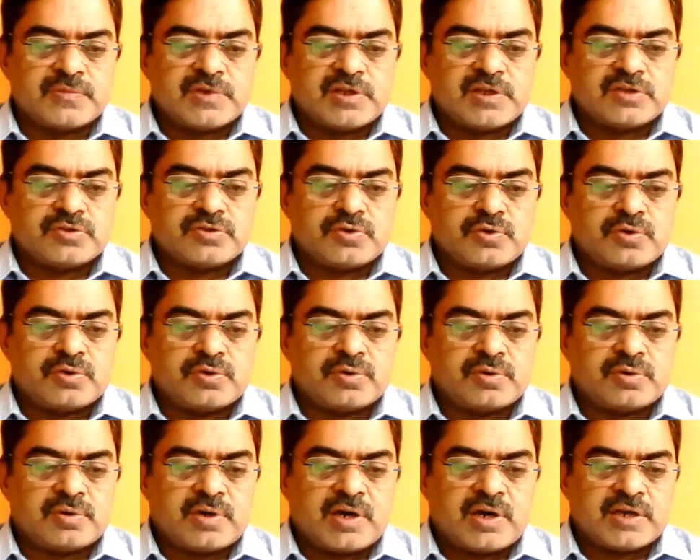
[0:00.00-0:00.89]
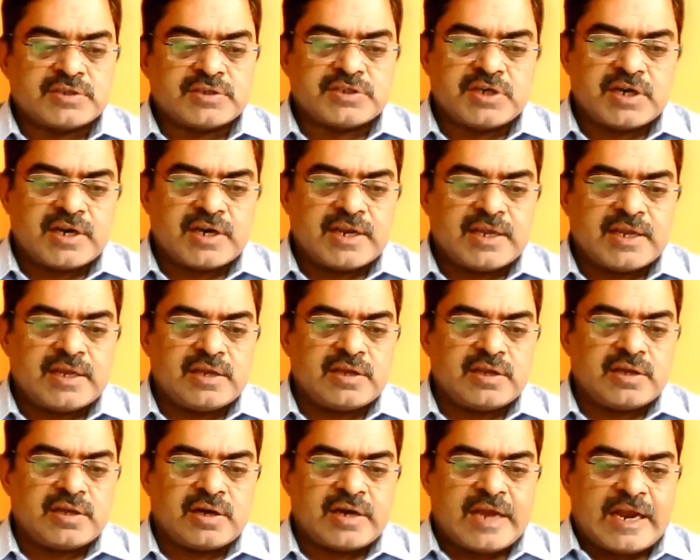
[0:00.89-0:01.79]
So Ashray
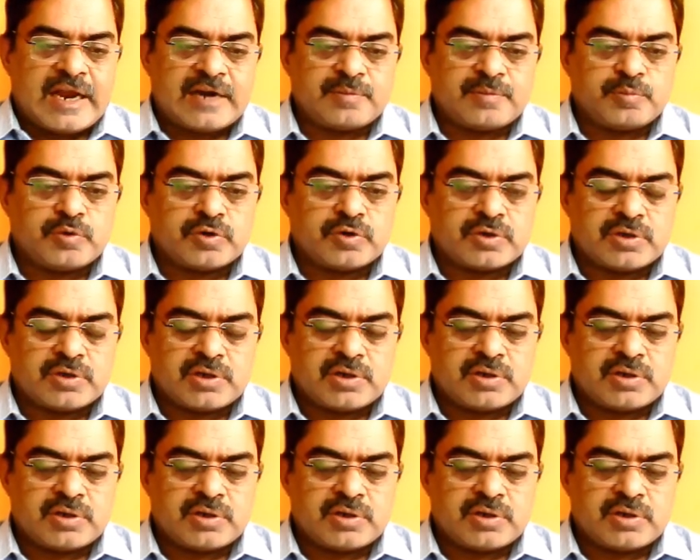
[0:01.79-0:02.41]
handbook,